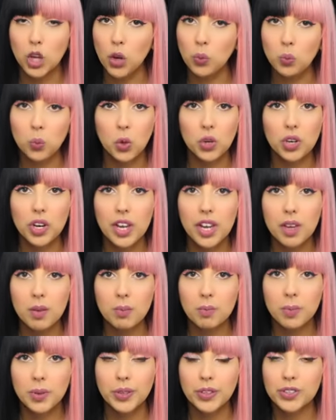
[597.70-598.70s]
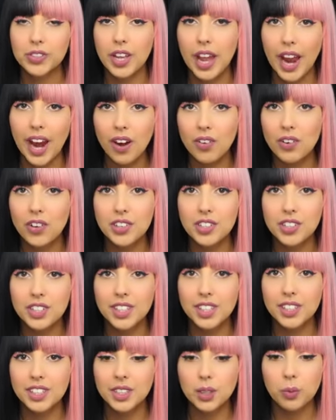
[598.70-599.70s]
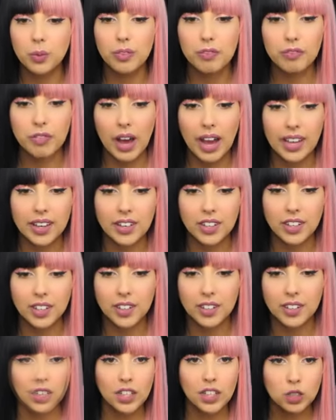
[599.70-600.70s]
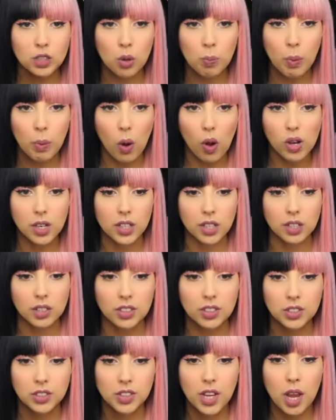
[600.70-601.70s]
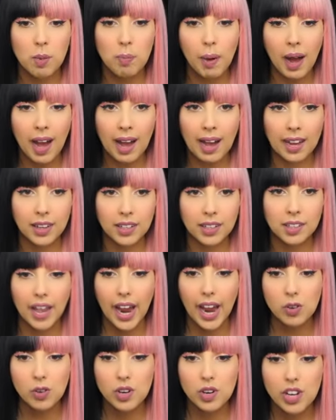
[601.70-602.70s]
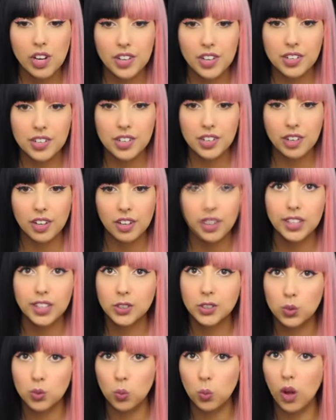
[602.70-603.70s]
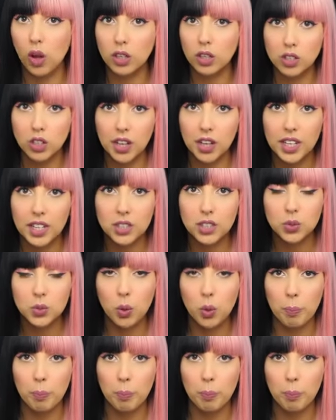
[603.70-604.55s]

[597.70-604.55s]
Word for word: don't worry, because Aaron can deal with fire. Little boy, stay back. Aaron! He's just walked on into